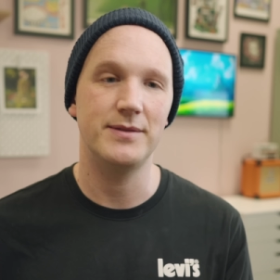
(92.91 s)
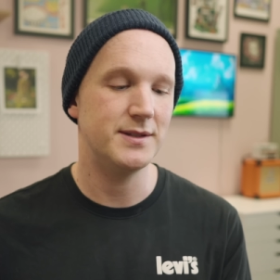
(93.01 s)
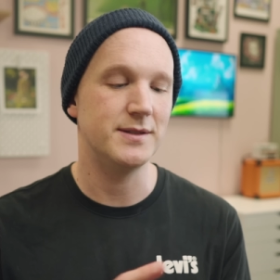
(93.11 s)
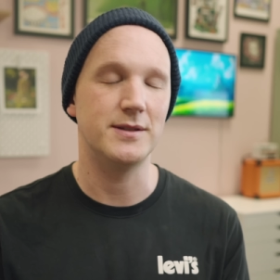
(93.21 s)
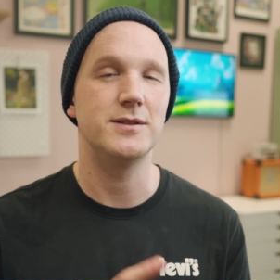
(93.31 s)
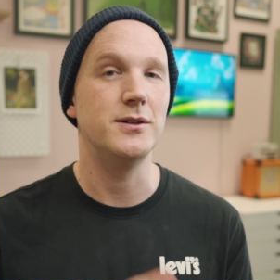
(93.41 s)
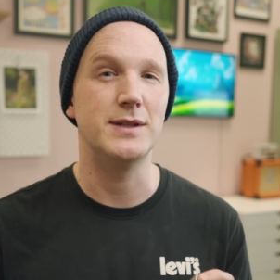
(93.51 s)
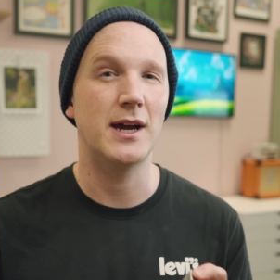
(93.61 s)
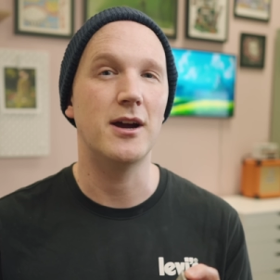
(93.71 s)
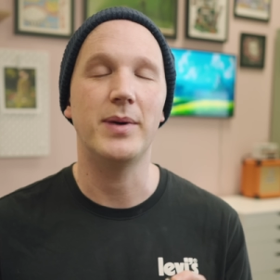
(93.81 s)
This is a 2
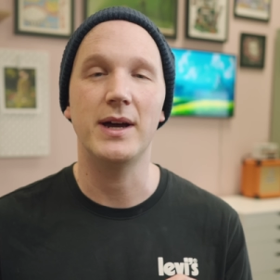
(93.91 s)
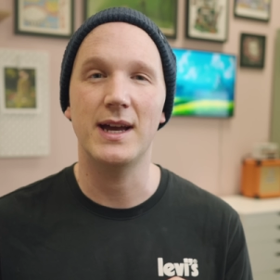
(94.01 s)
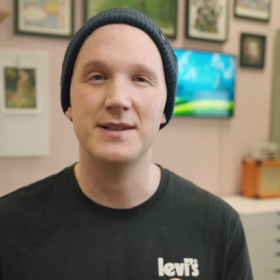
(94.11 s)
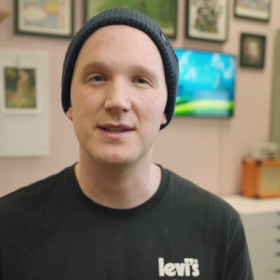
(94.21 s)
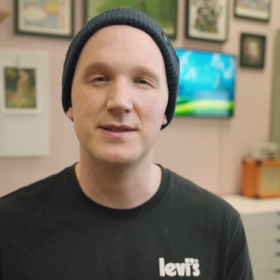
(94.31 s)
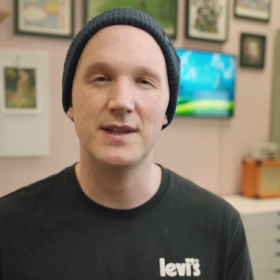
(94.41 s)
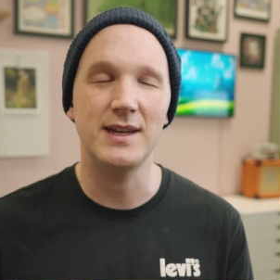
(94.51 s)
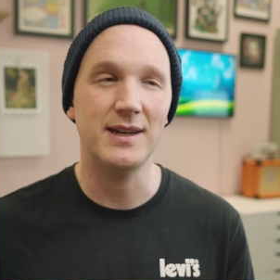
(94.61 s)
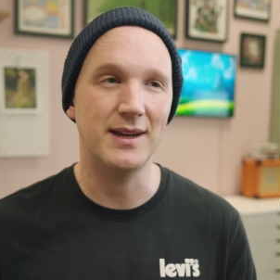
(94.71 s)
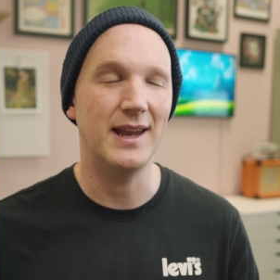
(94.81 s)
terabyte
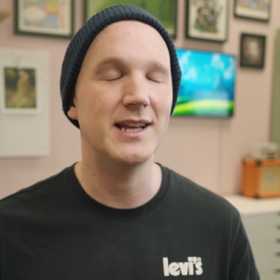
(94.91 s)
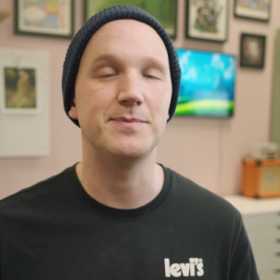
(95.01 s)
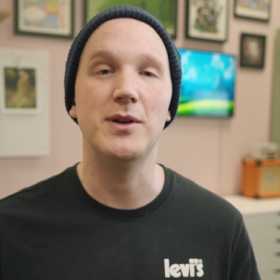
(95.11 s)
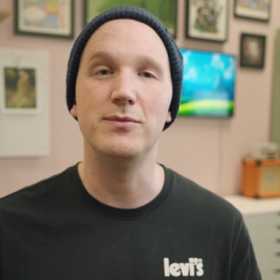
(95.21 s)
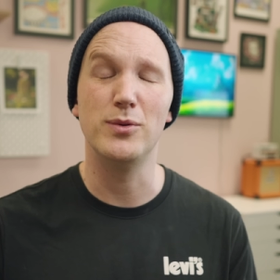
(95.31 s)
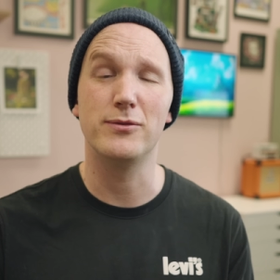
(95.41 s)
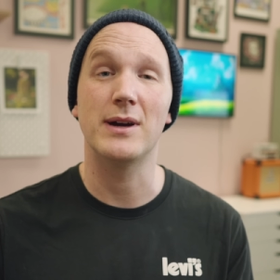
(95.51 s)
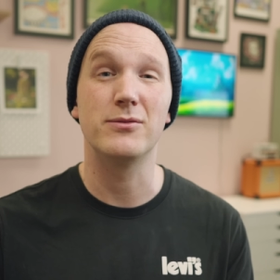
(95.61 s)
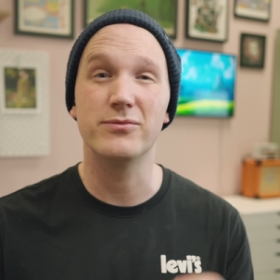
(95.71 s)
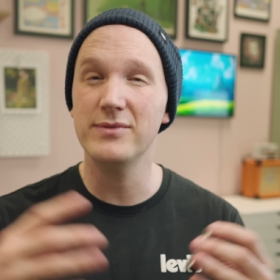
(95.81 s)
SSD, and it lets me move
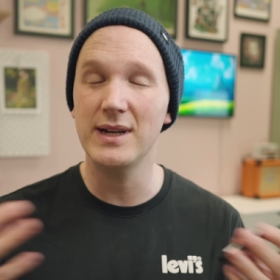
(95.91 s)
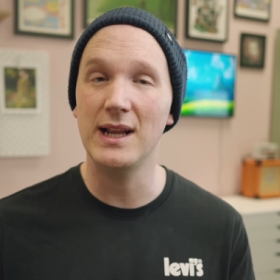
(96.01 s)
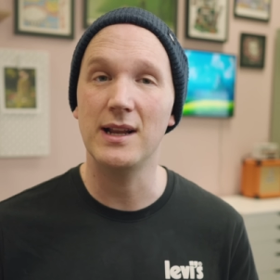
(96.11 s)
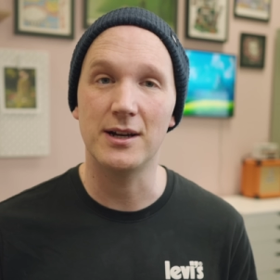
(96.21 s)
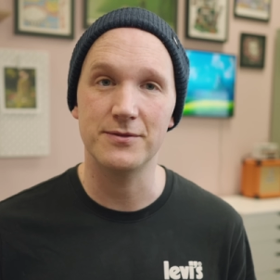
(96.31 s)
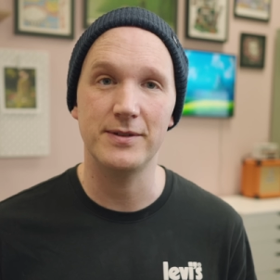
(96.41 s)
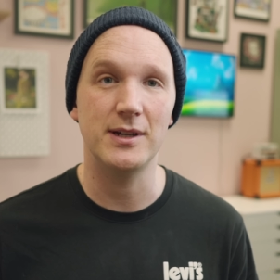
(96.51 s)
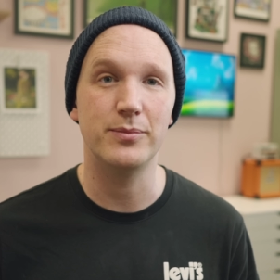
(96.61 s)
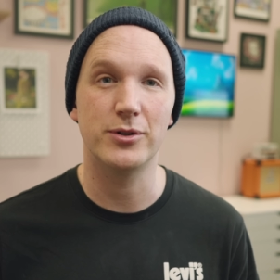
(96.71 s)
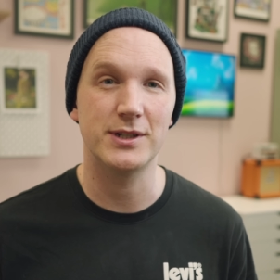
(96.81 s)
around really large
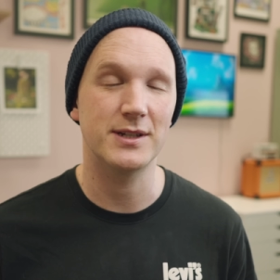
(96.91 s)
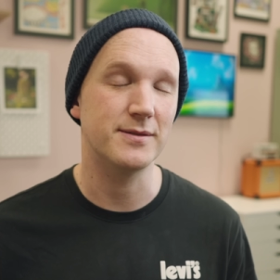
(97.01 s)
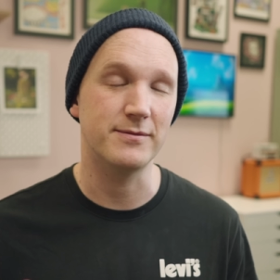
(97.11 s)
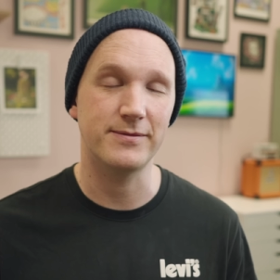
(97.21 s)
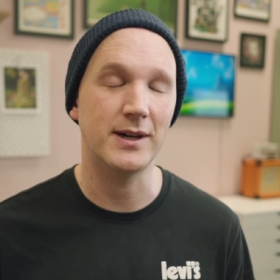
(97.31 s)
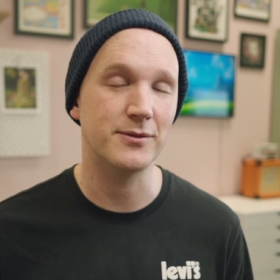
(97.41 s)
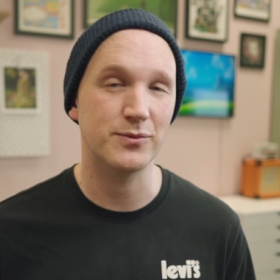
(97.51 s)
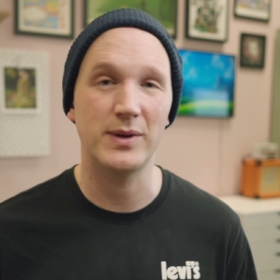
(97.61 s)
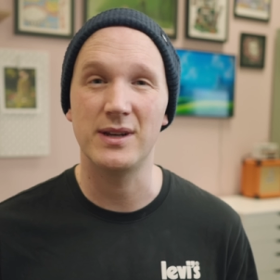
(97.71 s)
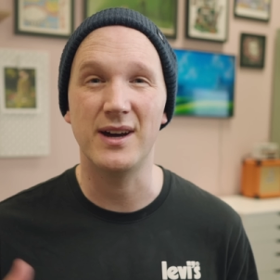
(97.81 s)
video projects and
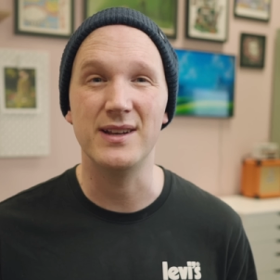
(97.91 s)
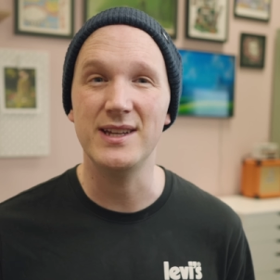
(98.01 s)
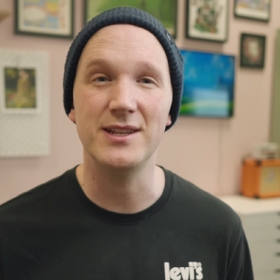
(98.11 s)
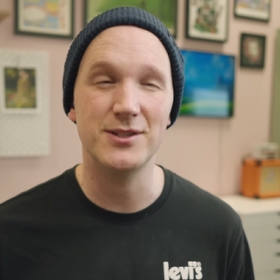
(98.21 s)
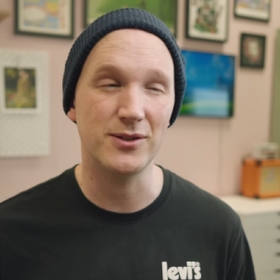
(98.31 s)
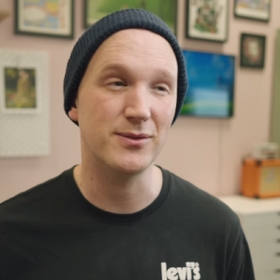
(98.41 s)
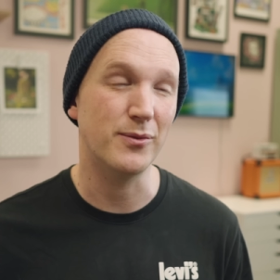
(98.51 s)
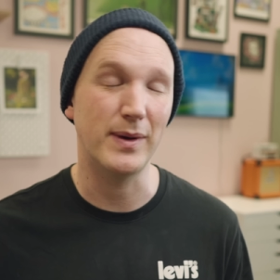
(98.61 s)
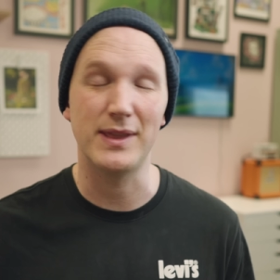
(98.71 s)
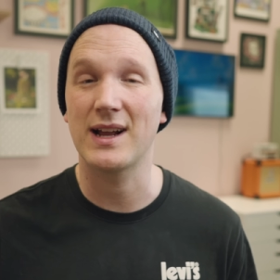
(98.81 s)
files when I need to,
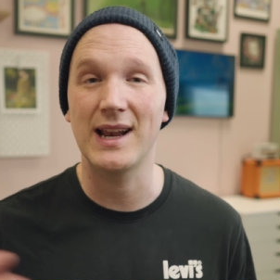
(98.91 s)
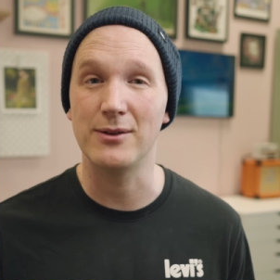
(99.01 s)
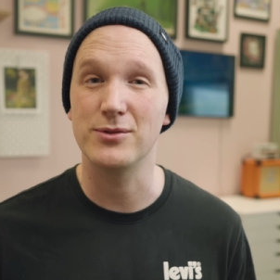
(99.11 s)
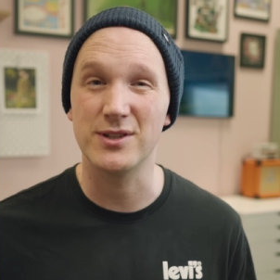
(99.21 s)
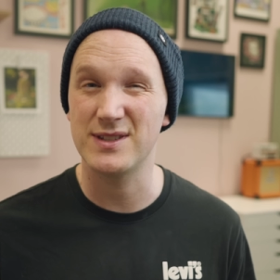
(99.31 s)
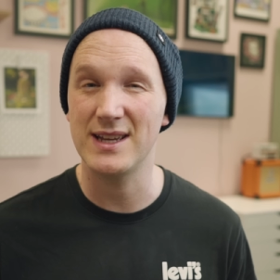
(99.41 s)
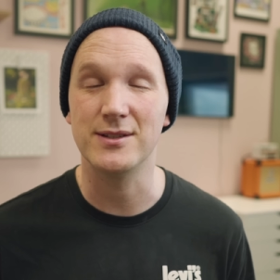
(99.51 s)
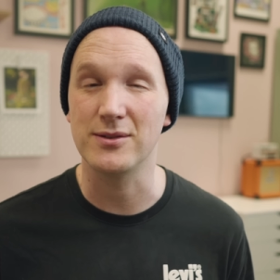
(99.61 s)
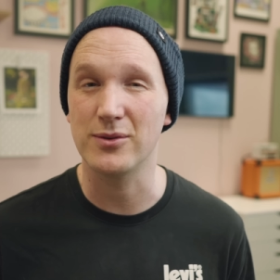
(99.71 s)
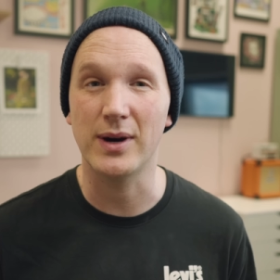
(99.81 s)
or when the cloud just
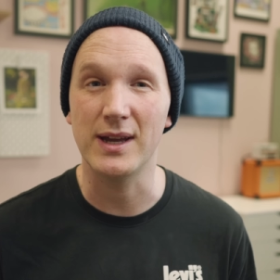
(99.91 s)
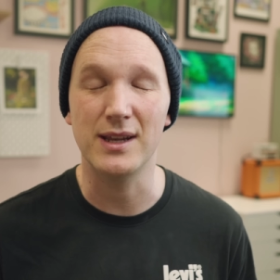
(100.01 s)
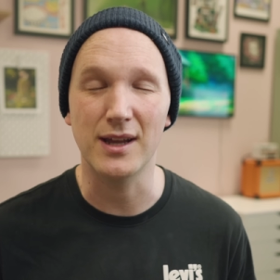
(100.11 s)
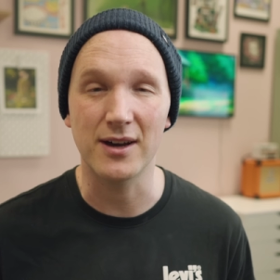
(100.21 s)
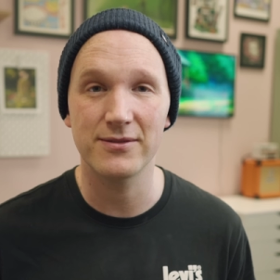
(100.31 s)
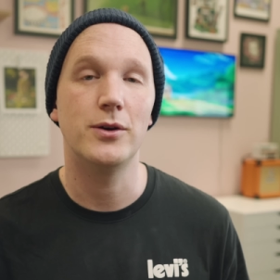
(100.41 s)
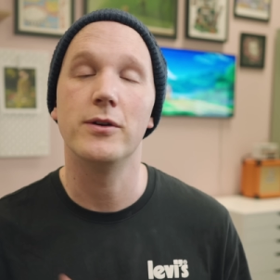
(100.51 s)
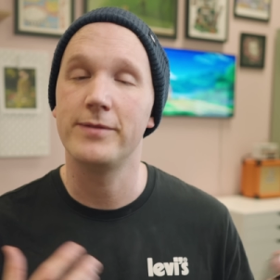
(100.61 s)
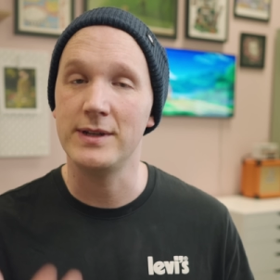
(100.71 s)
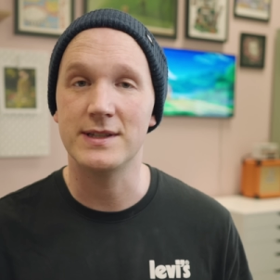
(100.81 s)
isn't quite enough, or
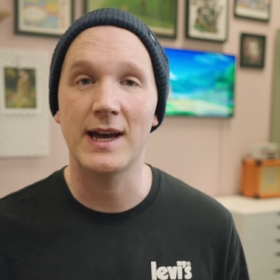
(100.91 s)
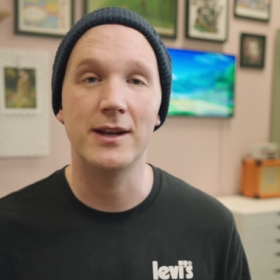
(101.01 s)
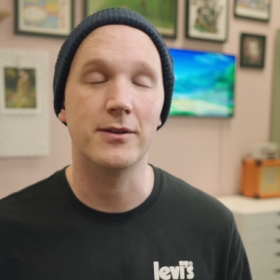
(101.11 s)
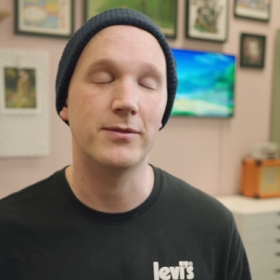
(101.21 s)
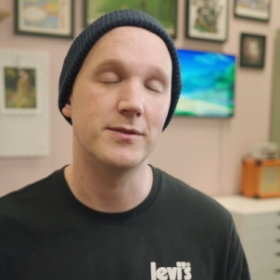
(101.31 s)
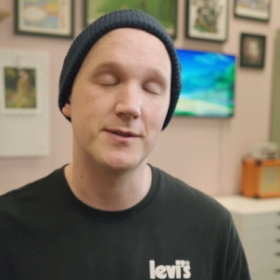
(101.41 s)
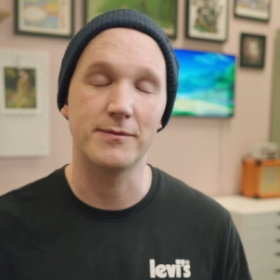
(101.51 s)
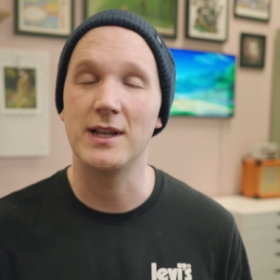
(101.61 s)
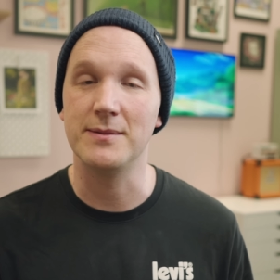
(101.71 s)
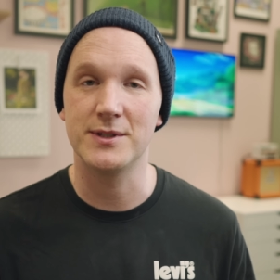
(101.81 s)
if I need to hand off lots
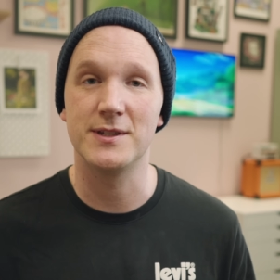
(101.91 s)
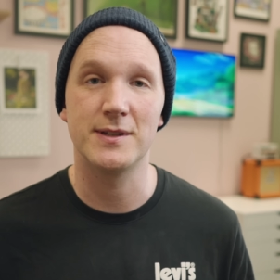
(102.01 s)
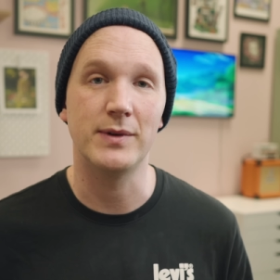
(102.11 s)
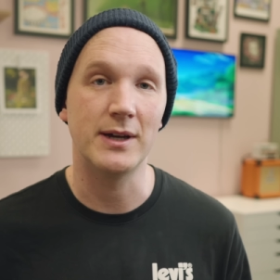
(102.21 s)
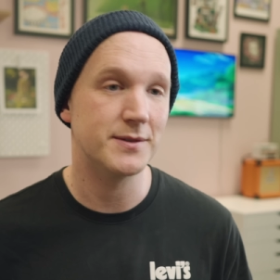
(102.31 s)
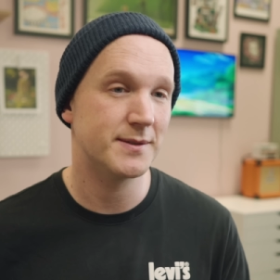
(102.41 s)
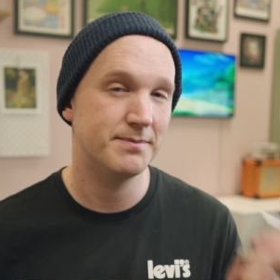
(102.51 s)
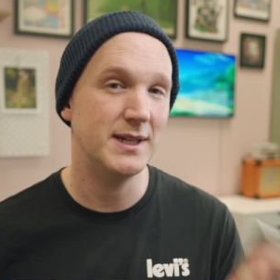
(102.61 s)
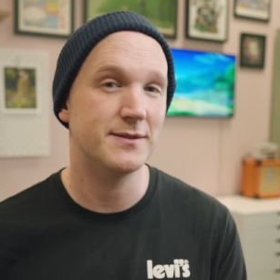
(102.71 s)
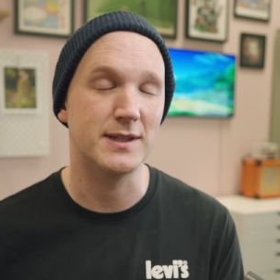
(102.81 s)
of clips to someone else,
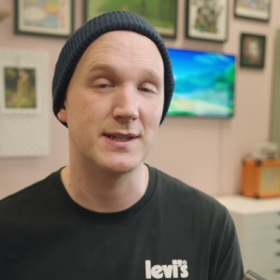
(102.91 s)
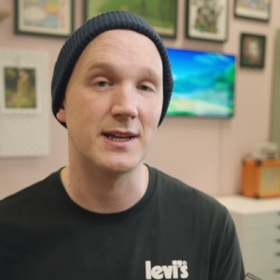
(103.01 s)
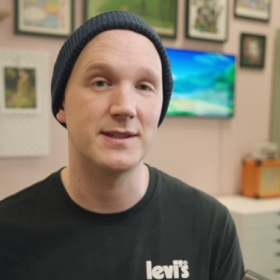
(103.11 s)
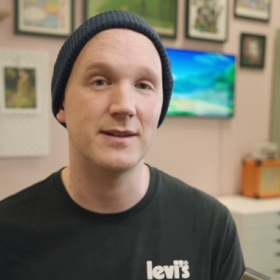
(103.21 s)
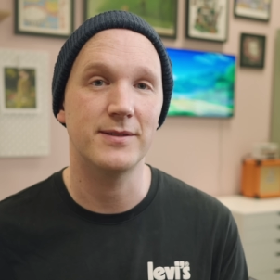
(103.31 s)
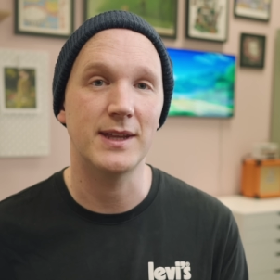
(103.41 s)
it's fantastic for